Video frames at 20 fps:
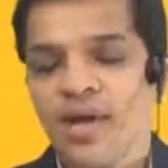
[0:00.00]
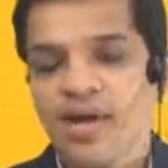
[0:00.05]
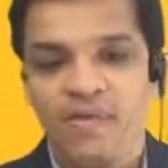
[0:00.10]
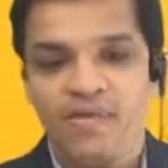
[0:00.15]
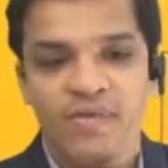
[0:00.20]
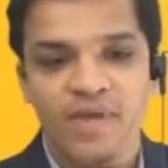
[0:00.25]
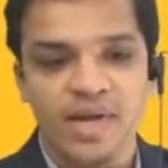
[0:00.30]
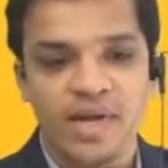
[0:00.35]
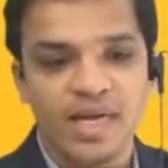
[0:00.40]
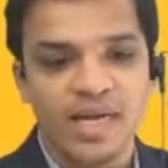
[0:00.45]

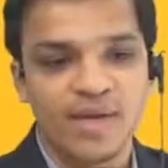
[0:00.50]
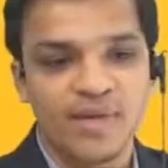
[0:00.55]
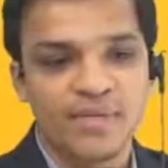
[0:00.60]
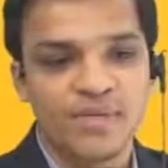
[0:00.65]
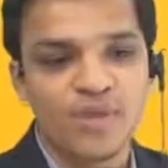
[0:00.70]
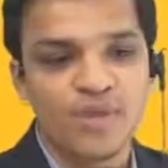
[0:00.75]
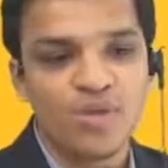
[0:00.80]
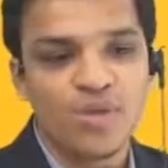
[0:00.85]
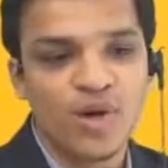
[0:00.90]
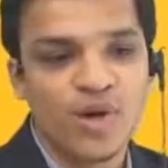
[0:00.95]
when it comes
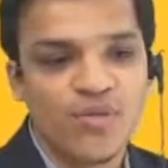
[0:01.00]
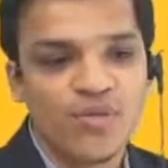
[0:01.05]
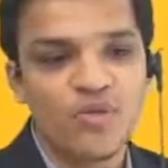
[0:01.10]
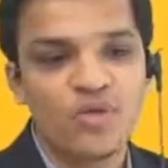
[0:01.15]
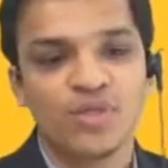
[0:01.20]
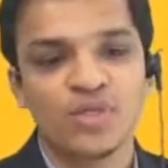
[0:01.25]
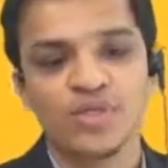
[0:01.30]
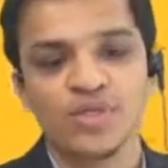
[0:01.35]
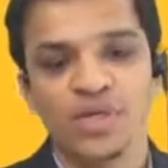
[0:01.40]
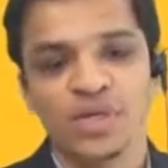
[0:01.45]
to one of
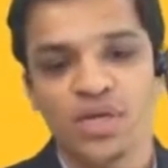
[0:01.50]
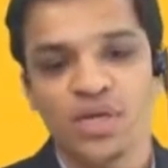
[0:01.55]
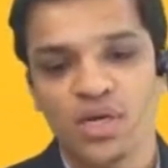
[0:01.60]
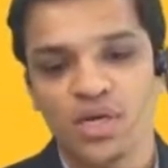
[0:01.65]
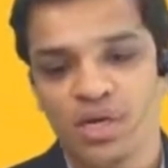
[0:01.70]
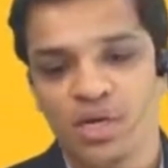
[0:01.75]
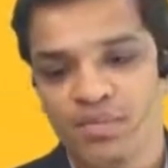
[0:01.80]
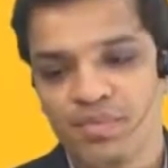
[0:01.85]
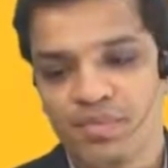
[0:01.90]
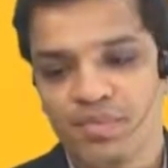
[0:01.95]
those
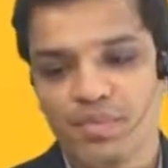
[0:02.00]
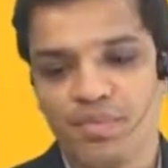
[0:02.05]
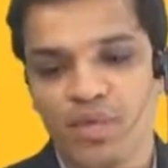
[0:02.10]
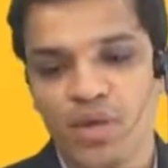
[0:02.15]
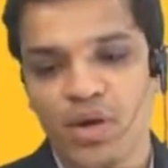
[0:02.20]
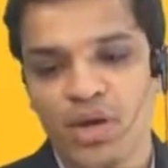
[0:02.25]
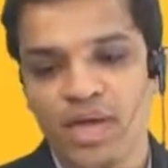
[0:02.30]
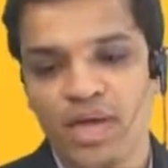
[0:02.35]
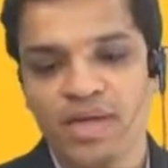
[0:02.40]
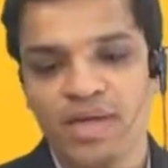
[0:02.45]

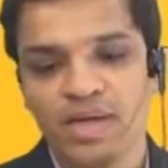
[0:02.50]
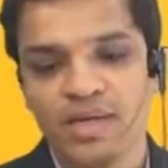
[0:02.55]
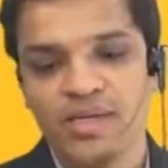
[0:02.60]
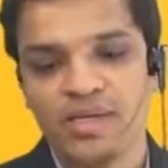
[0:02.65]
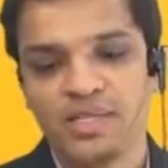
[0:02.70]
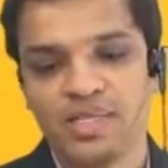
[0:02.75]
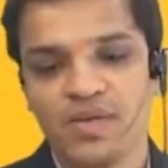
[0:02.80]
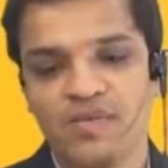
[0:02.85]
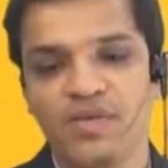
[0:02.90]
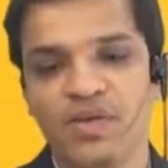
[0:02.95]
product,
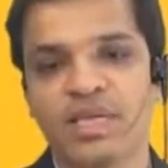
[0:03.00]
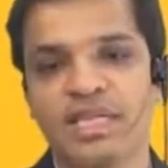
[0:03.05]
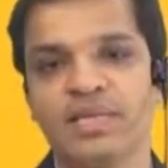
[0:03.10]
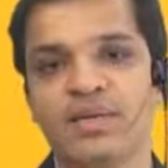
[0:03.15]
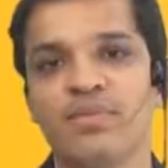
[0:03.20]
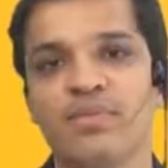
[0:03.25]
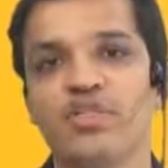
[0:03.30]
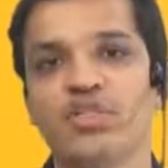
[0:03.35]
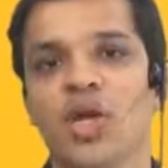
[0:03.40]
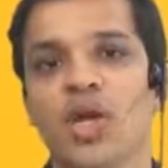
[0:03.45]
say for
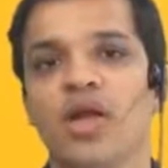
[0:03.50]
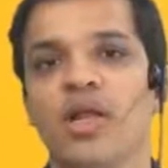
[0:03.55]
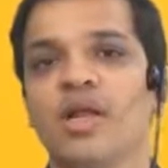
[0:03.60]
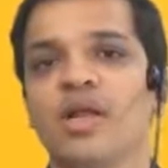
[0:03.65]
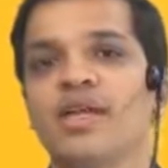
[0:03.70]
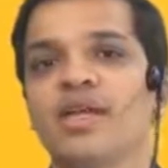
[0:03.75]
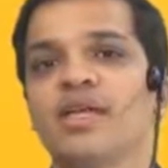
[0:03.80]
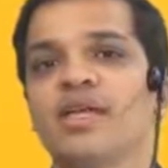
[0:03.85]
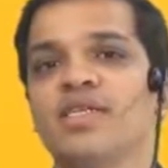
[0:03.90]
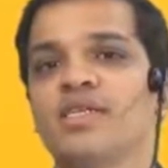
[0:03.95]
example chocolate
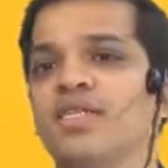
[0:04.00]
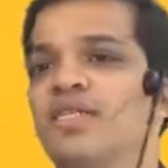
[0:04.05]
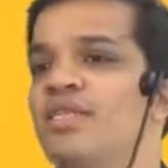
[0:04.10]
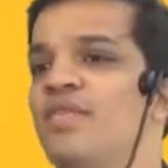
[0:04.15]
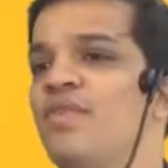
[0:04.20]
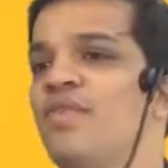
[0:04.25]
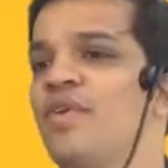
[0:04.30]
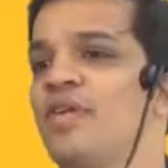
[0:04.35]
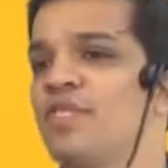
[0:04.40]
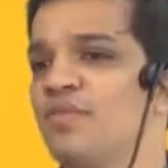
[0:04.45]
industries,
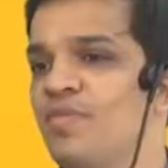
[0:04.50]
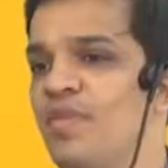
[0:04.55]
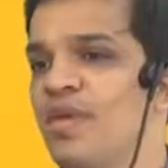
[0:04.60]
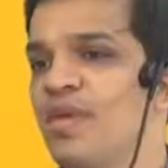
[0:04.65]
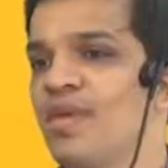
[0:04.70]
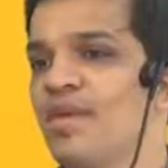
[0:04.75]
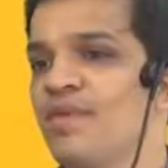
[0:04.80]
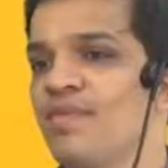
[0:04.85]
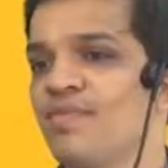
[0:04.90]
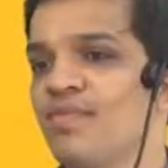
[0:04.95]
if I
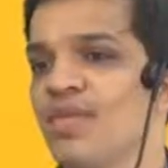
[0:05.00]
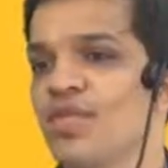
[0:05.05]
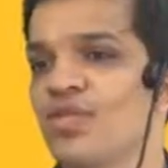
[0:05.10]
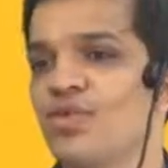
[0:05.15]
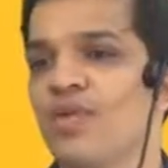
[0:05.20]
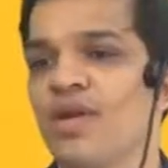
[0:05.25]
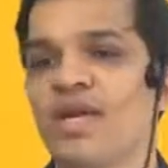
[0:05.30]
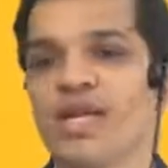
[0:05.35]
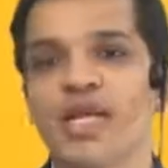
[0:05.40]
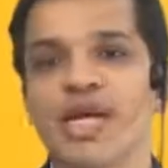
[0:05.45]
speak, so
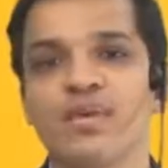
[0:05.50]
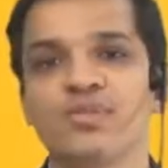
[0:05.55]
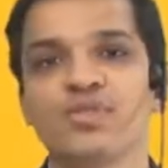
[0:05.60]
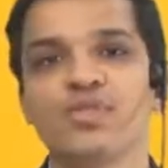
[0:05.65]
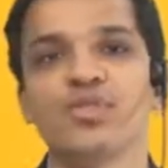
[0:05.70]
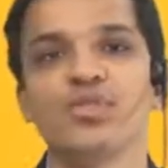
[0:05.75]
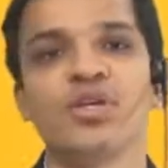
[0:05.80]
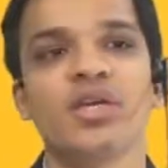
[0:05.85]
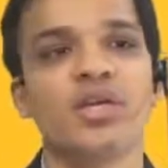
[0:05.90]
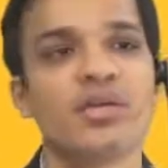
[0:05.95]
when it comes
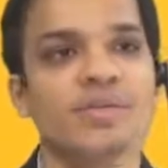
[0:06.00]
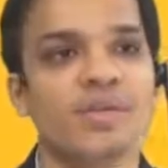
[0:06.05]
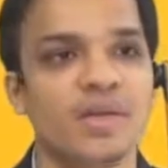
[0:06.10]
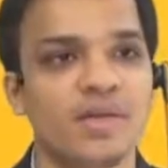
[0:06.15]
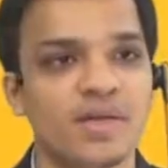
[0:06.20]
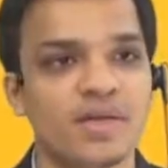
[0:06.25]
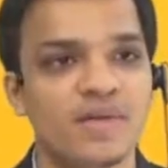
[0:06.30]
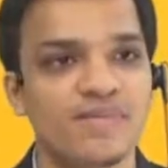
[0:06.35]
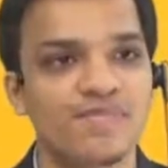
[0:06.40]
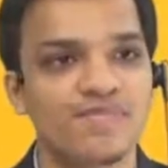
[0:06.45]
to dairy
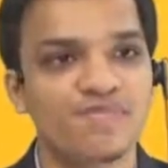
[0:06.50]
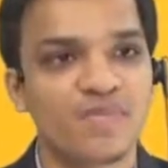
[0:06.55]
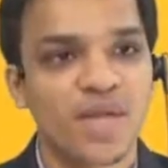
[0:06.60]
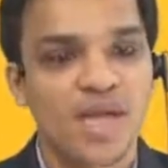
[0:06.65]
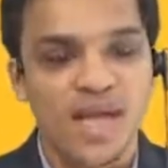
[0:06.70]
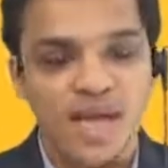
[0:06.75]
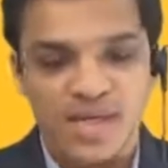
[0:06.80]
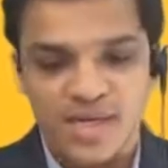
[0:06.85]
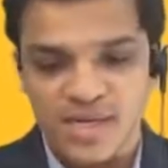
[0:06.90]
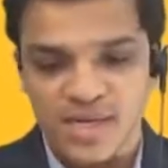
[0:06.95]
milk,
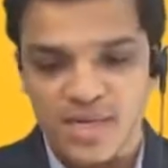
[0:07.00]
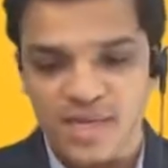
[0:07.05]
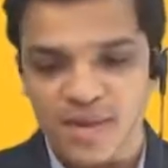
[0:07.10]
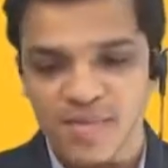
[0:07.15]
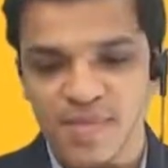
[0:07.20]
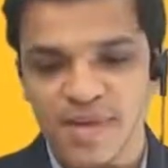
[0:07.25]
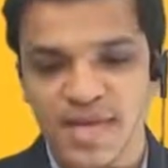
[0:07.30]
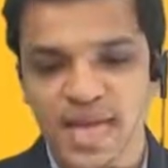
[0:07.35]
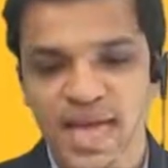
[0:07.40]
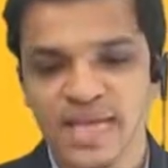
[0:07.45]
the dairy
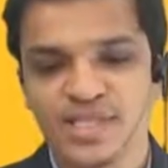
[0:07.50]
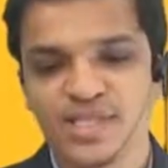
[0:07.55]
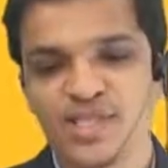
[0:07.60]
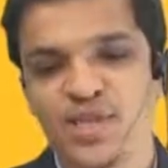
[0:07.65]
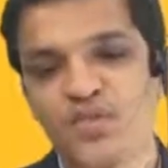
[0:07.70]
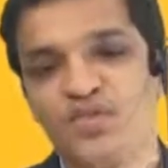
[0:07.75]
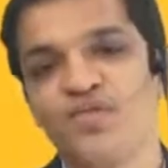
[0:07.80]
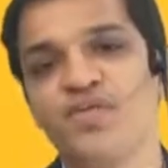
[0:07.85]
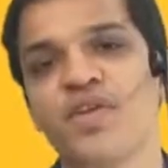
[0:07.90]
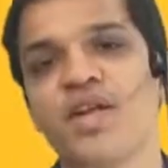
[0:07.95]
milk has
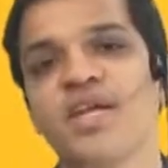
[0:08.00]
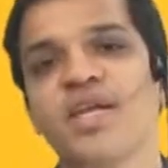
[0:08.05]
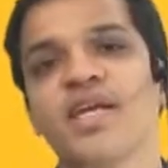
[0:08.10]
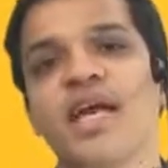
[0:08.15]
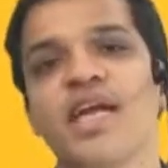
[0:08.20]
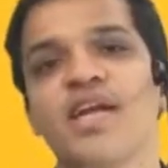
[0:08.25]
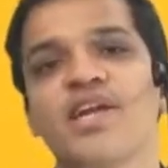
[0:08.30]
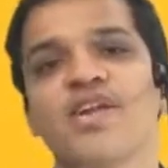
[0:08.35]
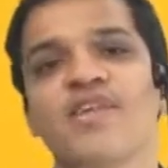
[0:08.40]
different kind